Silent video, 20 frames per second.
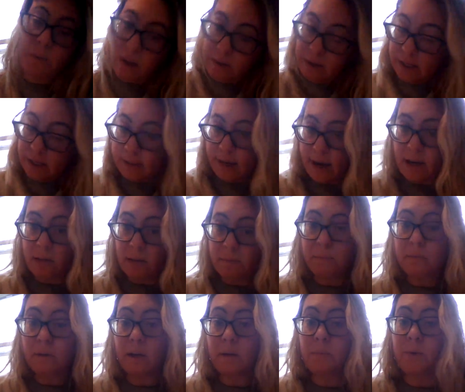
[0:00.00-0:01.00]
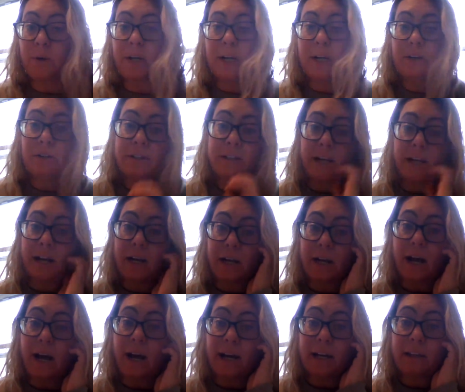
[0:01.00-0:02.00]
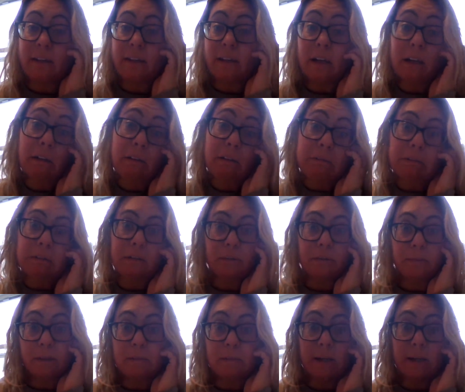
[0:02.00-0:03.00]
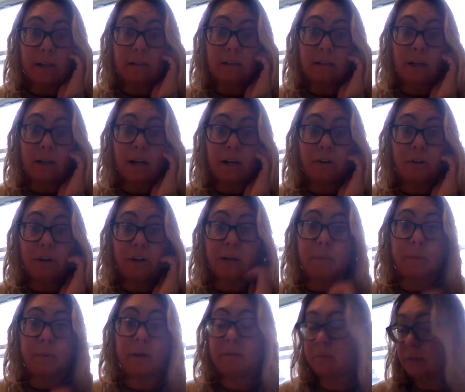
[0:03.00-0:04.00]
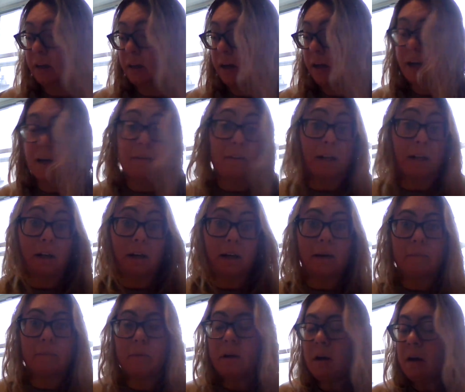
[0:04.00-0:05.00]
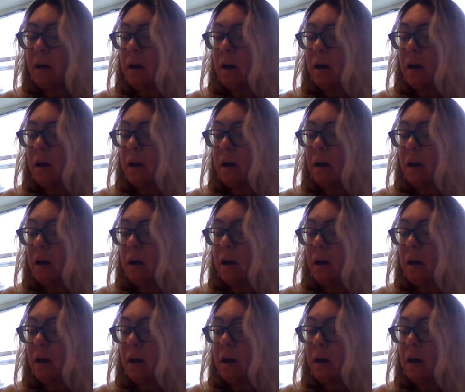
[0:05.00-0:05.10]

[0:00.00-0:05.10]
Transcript: work things out. I'm pretty understanding, I think. You guys might not agree, but I think I am.